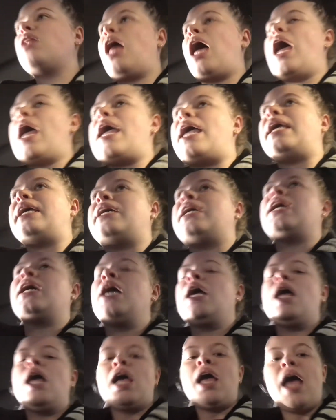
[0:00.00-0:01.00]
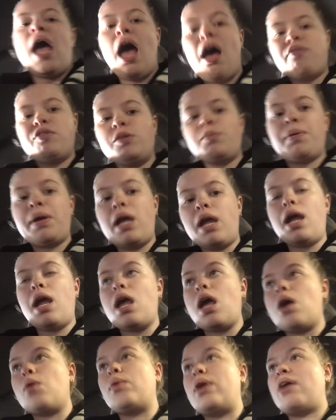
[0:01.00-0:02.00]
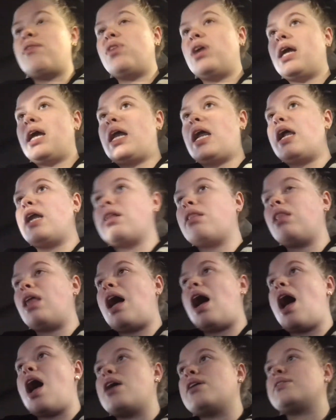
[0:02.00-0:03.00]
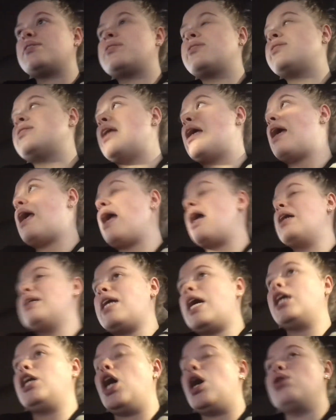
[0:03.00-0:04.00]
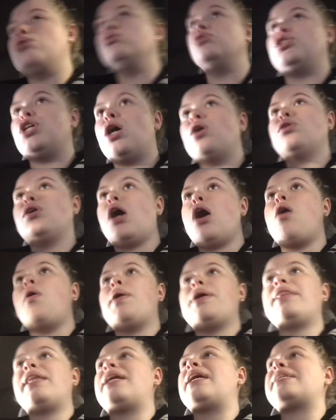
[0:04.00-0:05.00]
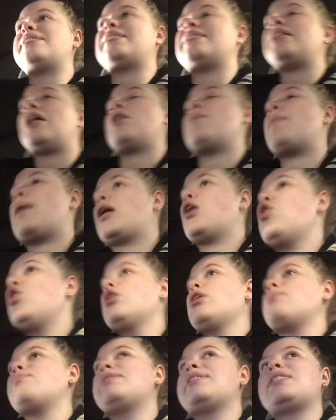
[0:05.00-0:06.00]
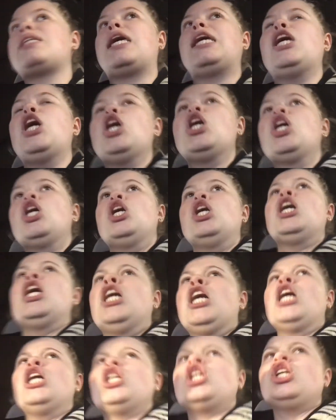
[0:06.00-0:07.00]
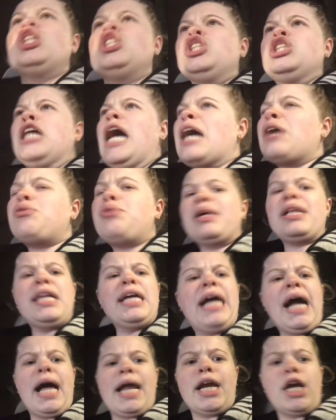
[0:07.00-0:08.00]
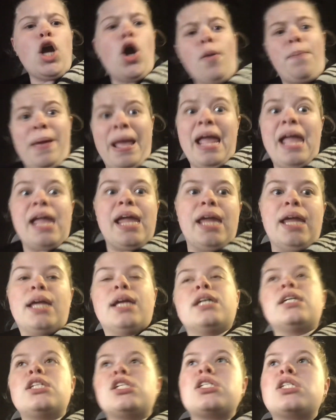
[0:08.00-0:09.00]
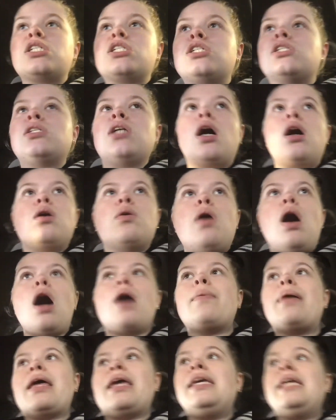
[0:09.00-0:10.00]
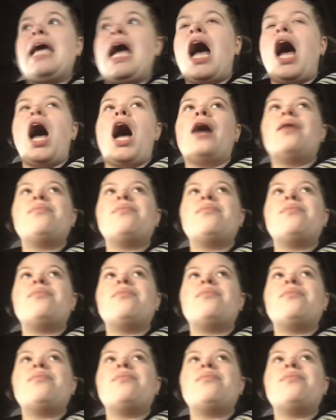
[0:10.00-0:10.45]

like have to pee whenever I get out of class and I don't go. And then I sit down in my car and I'm just like, I really gotta go pee. So, yeah,